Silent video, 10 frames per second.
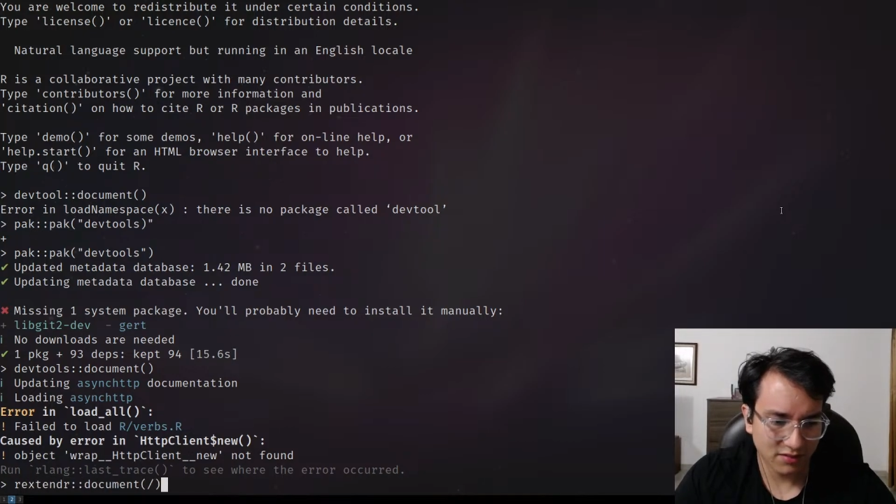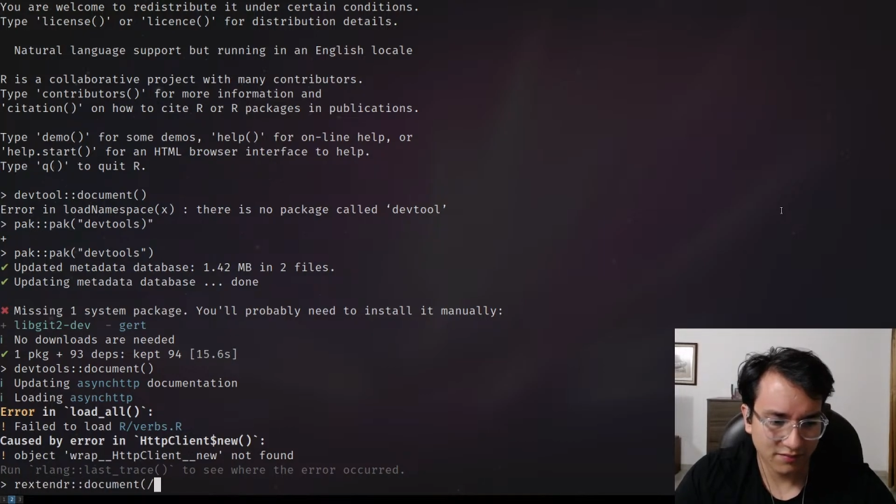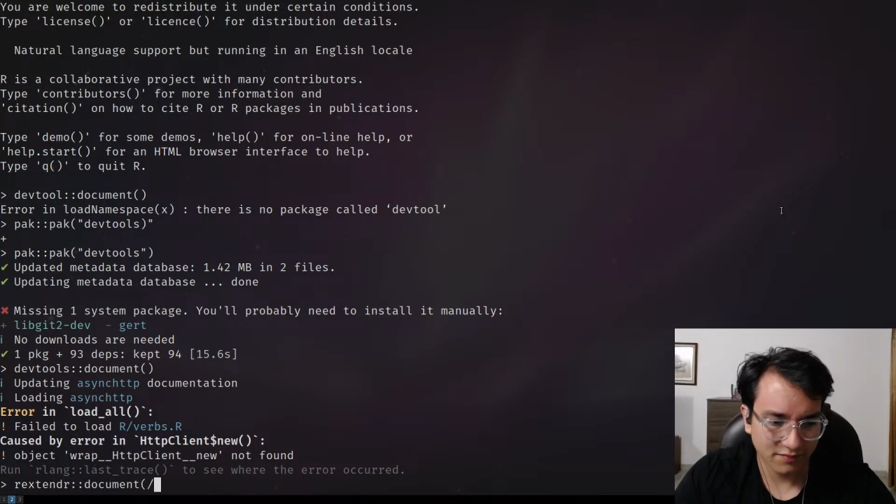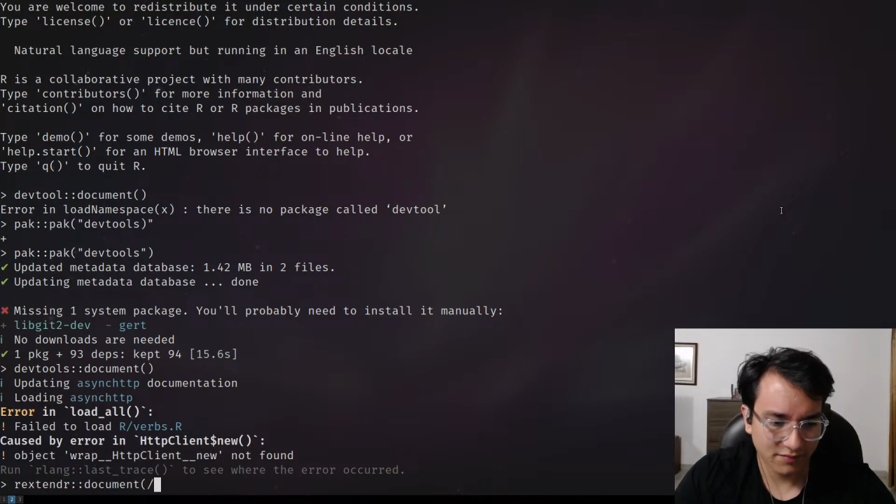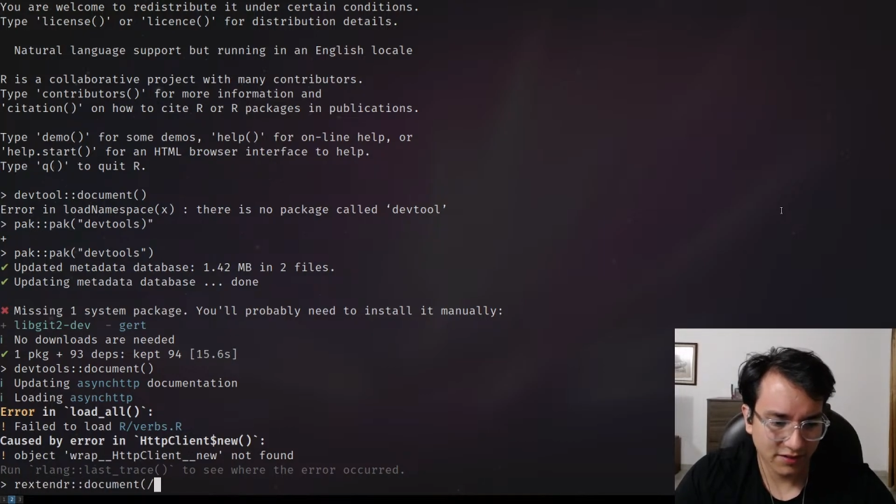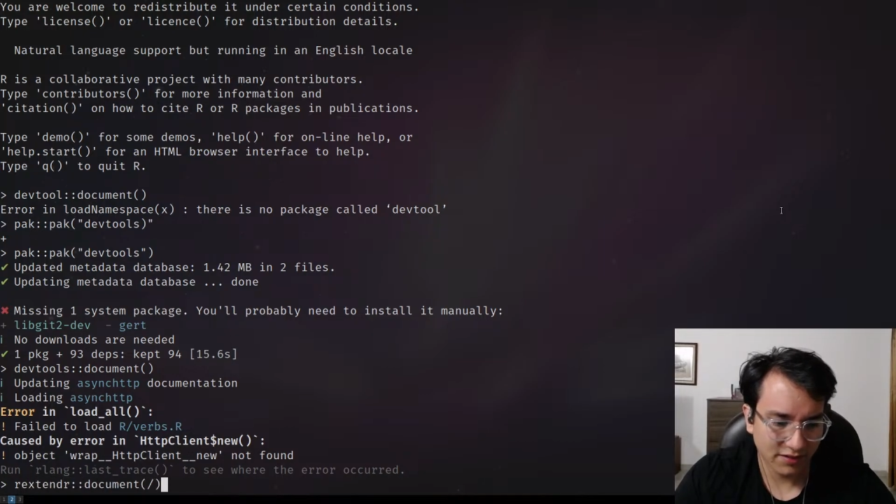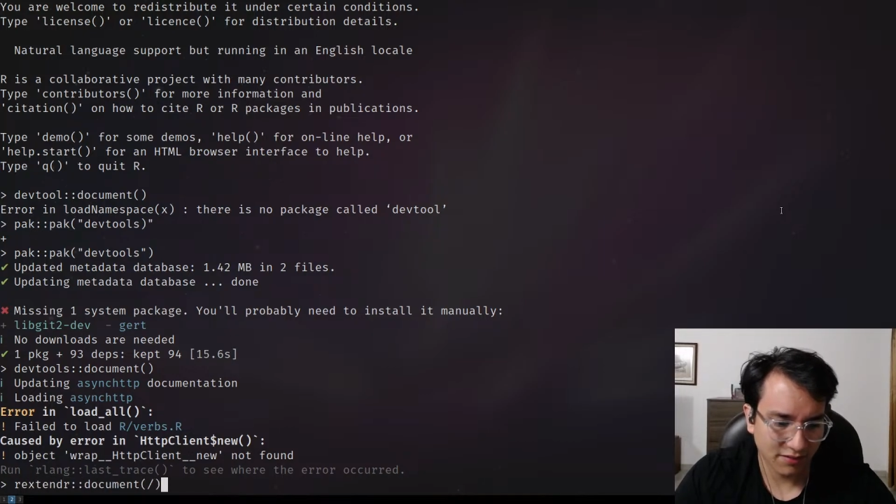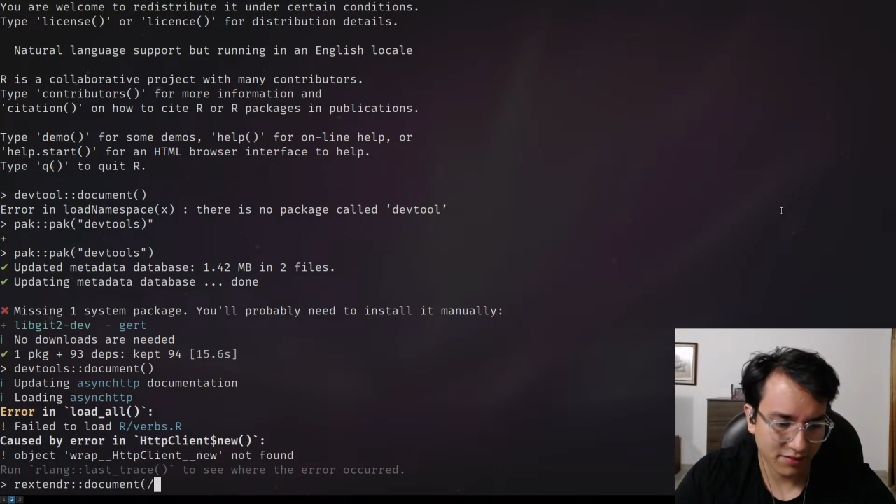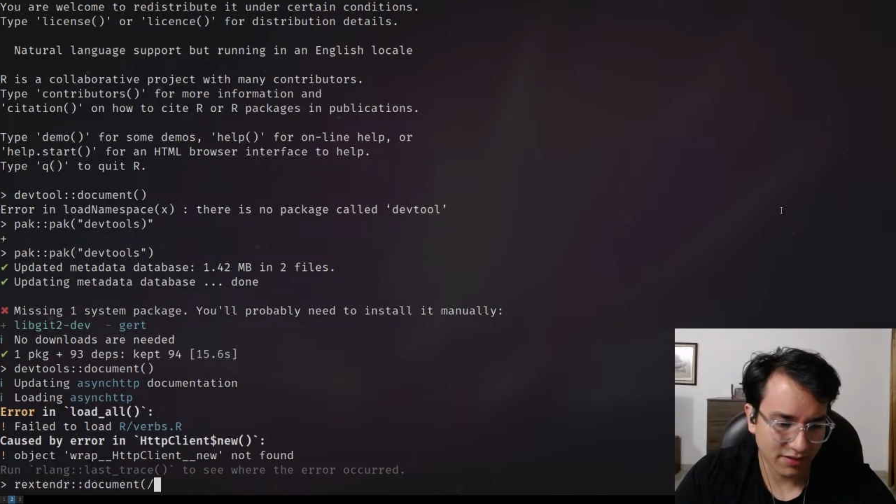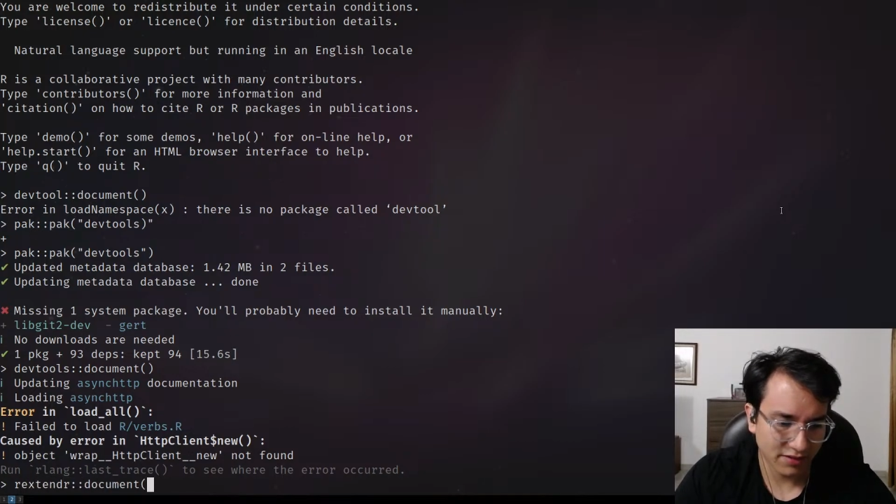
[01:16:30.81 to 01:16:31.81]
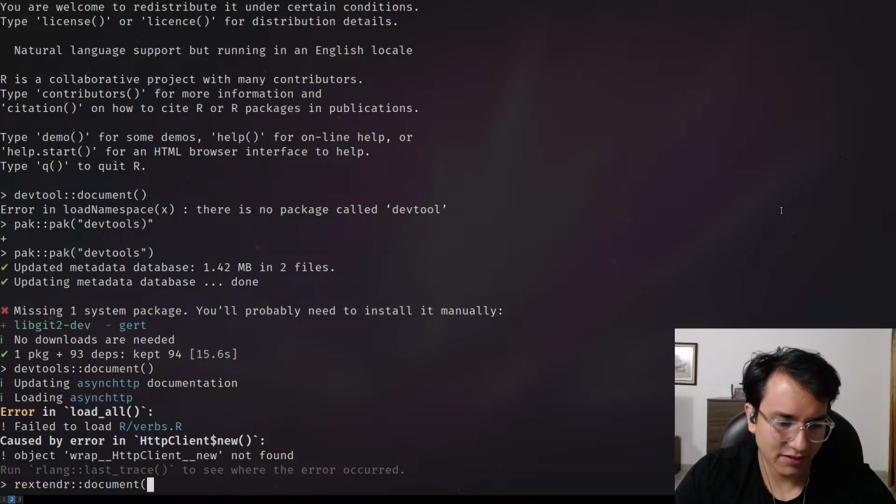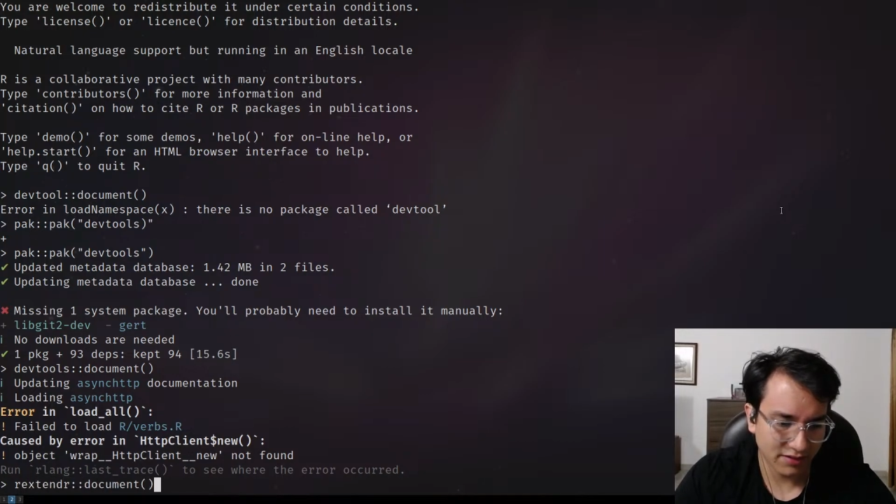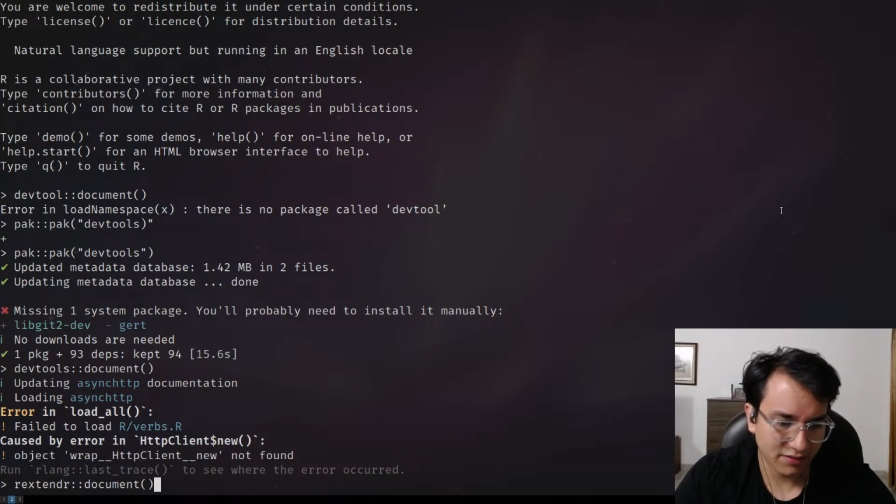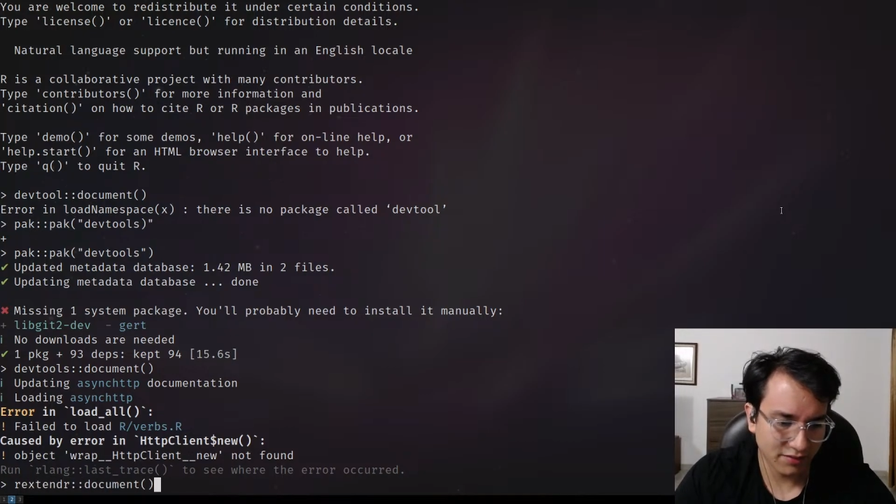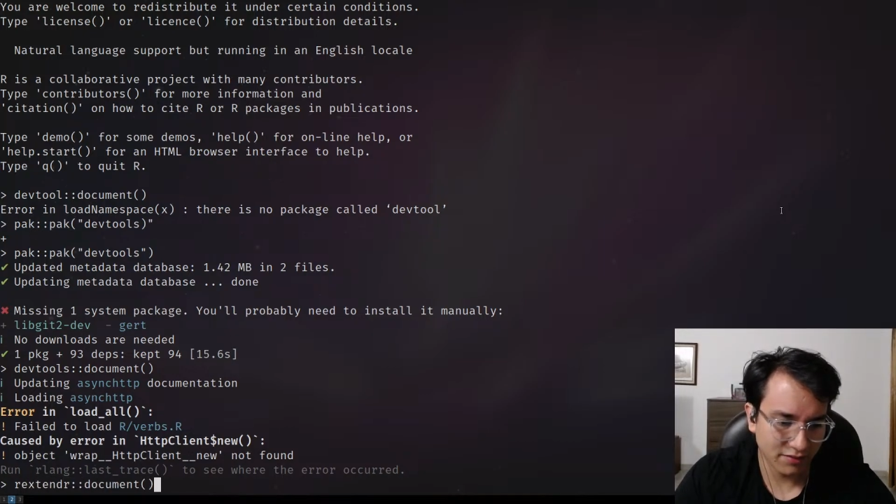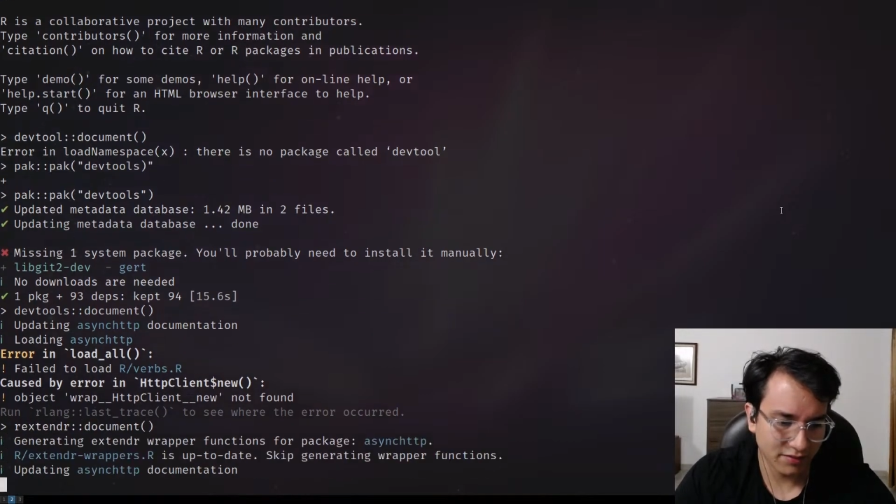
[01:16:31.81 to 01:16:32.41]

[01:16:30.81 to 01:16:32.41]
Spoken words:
I think we need to do it.